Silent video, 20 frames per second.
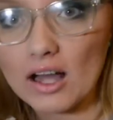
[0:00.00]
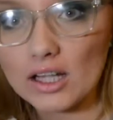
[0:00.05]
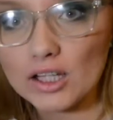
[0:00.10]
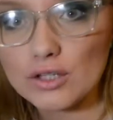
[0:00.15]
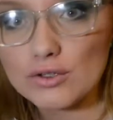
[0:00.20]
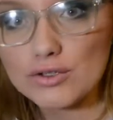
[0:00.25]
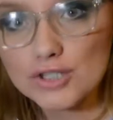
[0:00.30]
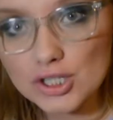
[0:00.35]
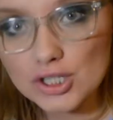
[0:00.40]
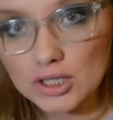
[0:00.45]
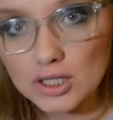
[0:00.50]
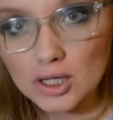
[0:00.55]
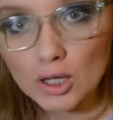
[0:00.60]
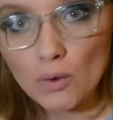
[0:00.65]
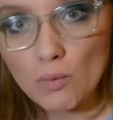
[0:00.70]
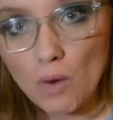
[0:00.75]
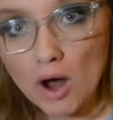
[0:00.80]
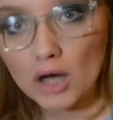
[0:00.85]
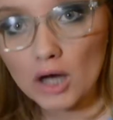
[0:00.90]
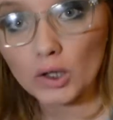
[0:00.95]
Usually you
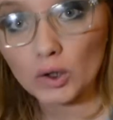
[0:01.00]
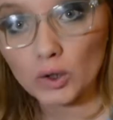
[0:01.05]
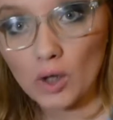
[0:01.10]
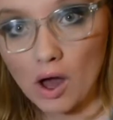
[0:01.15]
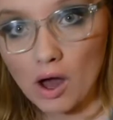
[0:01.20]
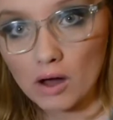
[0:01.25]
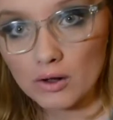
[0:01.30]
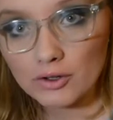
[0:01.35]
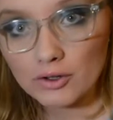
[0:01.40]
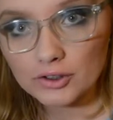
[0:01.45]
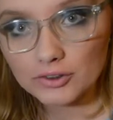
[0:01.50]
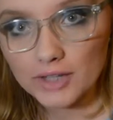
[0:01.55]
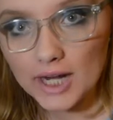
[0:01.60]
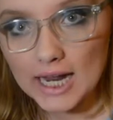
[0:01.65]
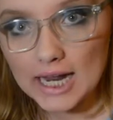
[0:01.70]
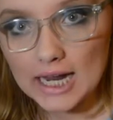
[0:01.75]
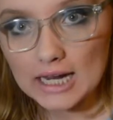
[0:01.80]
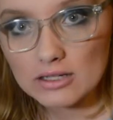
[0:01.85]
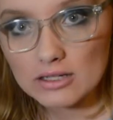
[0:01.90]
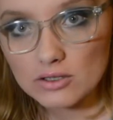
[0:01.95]
want long
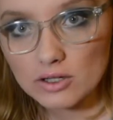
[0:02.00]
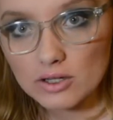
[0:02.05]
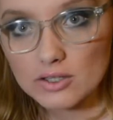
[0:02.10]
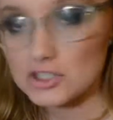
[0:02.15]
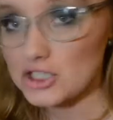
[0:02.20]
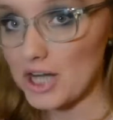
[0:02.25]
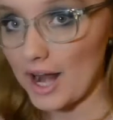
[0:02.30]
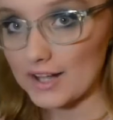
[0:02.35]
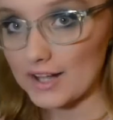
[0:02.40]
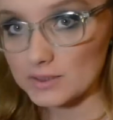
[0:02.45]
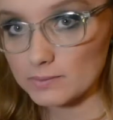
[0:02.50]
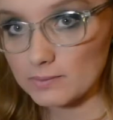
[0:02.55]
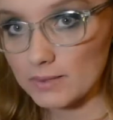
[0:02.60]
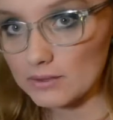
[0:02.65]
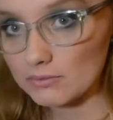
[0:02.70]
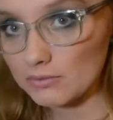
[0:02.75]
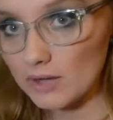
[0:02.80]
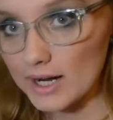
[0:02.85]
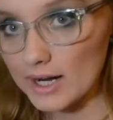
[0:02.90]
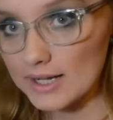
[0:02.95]
grain
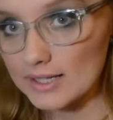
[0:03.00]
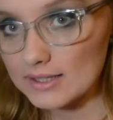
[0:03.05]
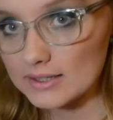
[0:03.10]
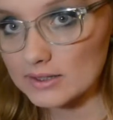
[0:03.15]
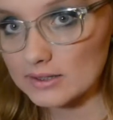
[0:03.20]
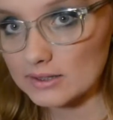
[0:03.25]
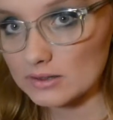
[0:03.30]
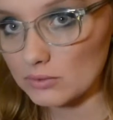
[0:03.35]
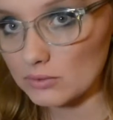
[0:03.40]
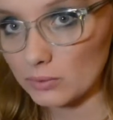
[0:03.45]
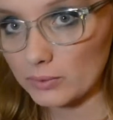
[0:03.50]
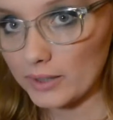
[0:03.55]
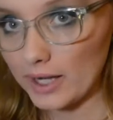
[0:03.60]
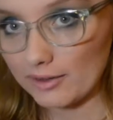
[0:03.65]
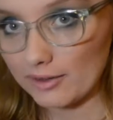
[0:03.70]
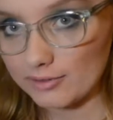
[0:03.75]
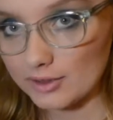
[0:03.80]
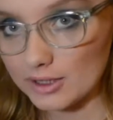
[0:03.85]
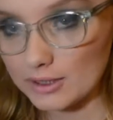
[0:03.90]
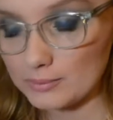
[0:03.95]
jasmine rice or
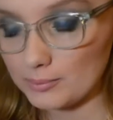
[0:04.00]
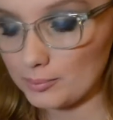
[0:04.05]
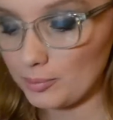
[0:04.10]
whatever,